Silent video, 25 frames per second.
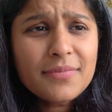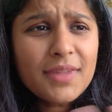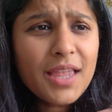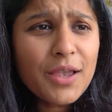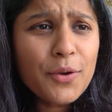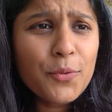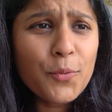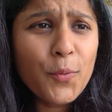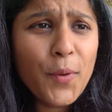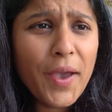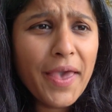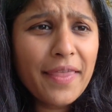
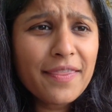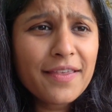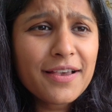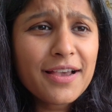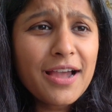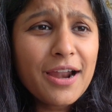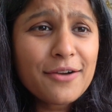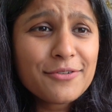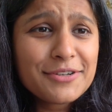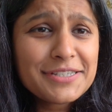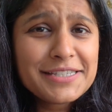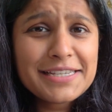where the
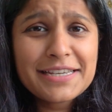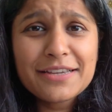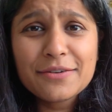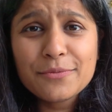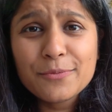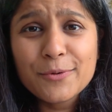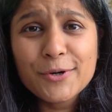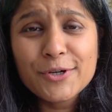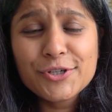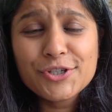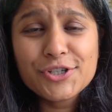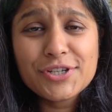currency
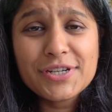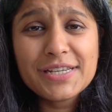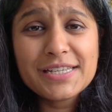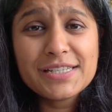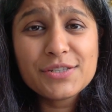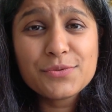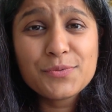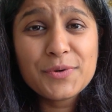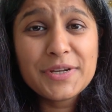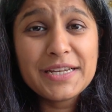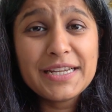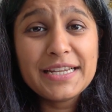conversion
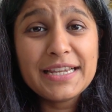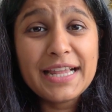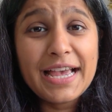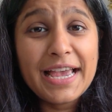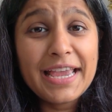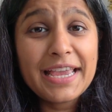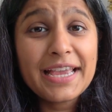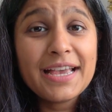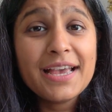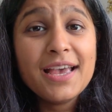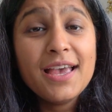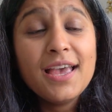is really
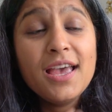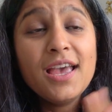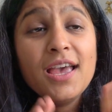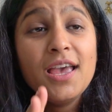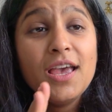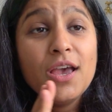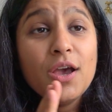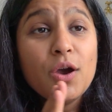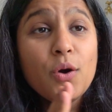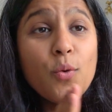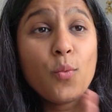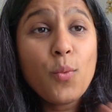like
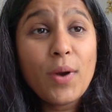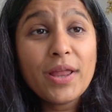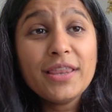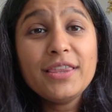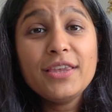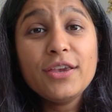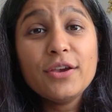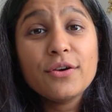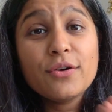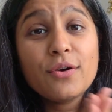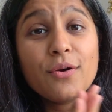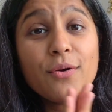
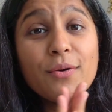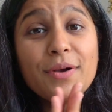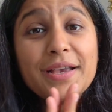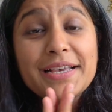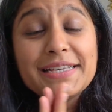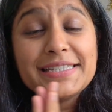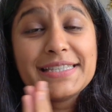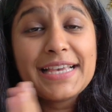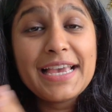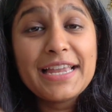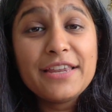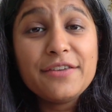€1
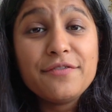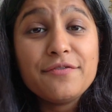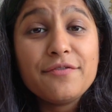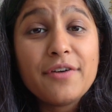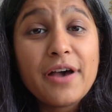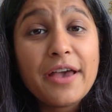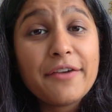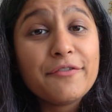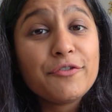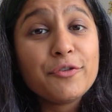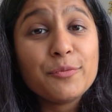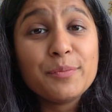is
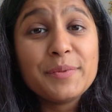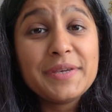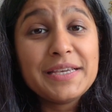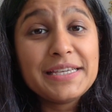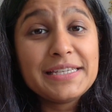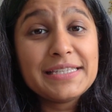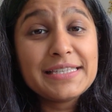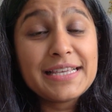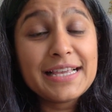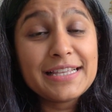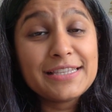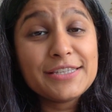85
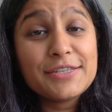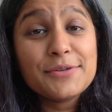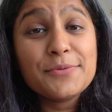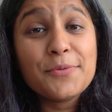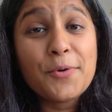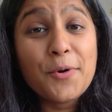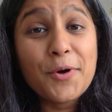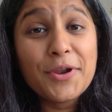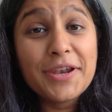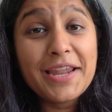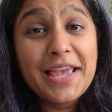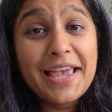rupees and so
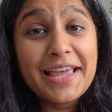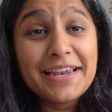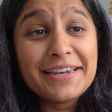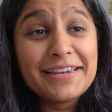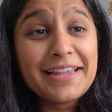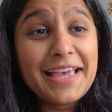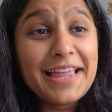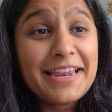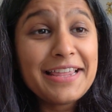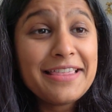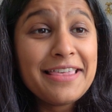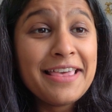on, and
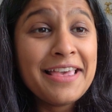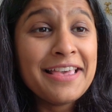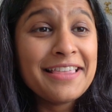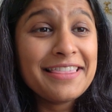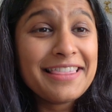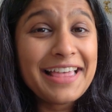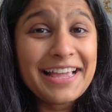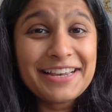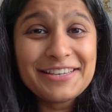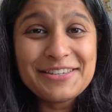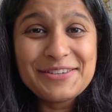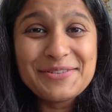anything
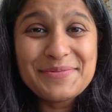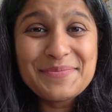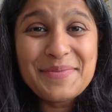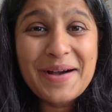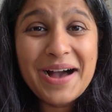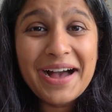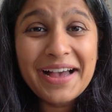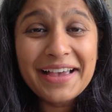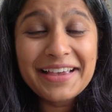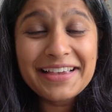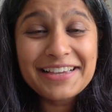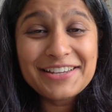that you
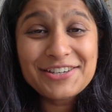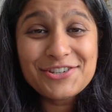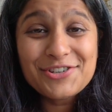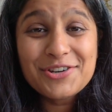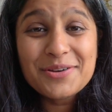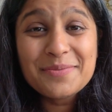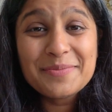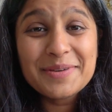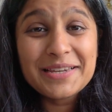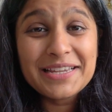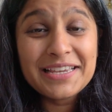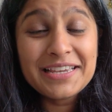buy in
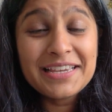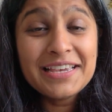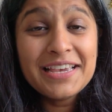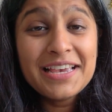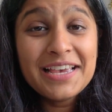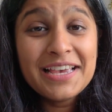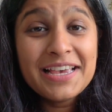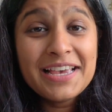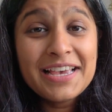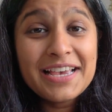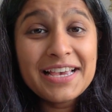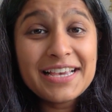Germany
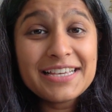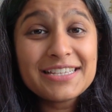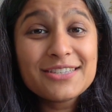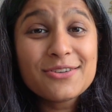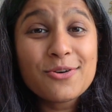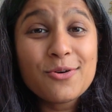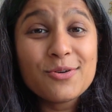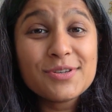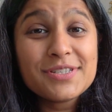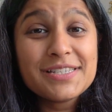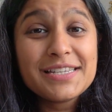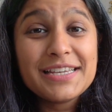is
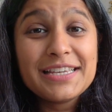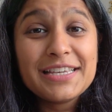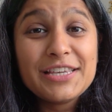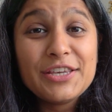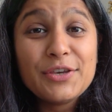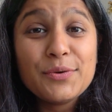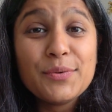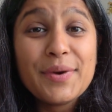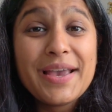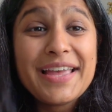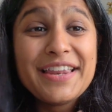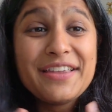costing
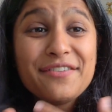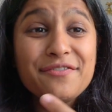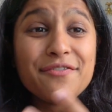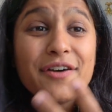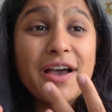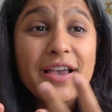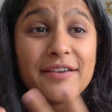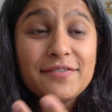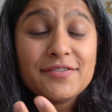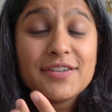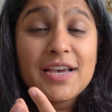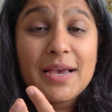you
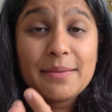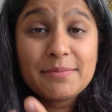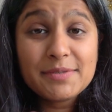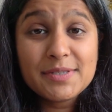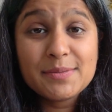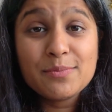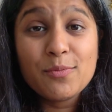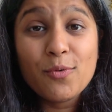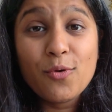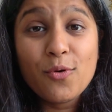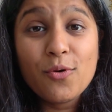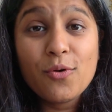85
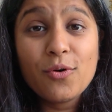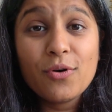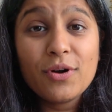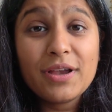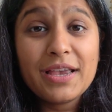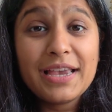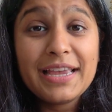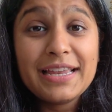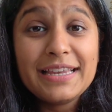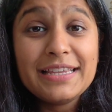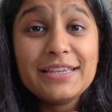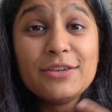times more
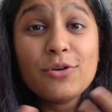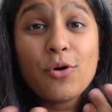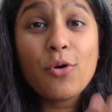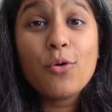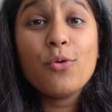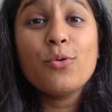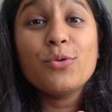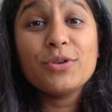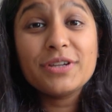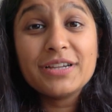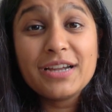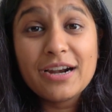in your
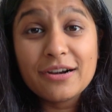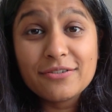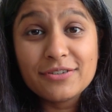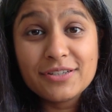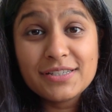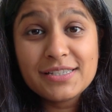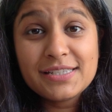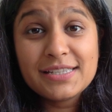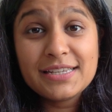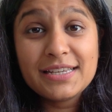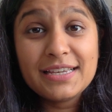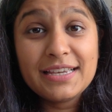own
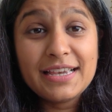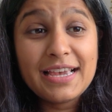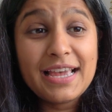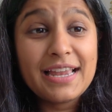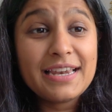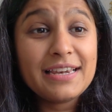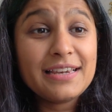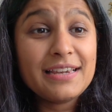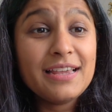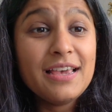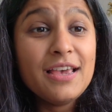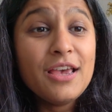currency,
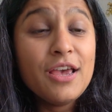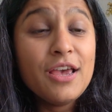and